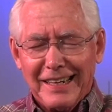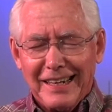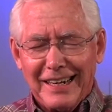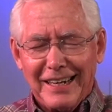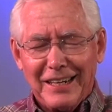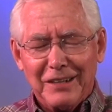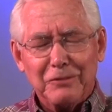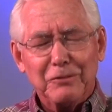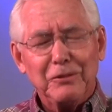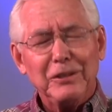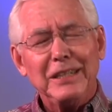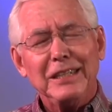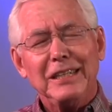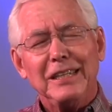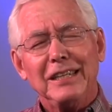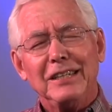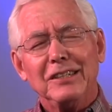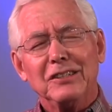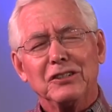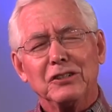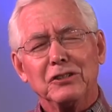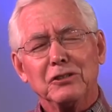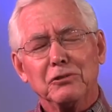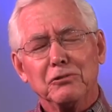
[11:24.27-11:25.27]
And we
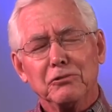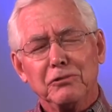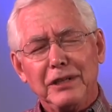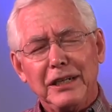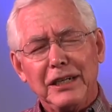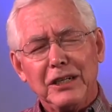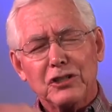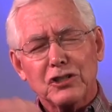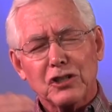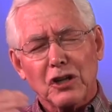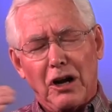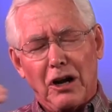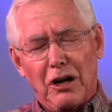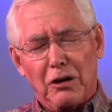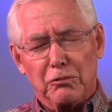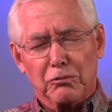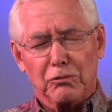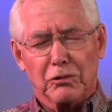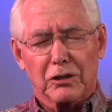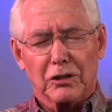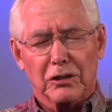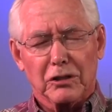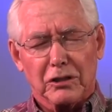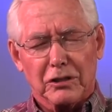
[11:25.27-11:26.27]
need to reach our
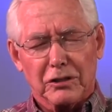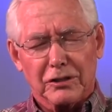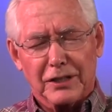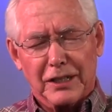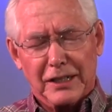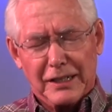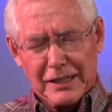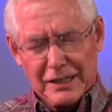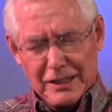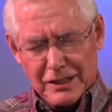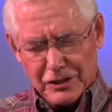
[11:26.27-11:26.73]
world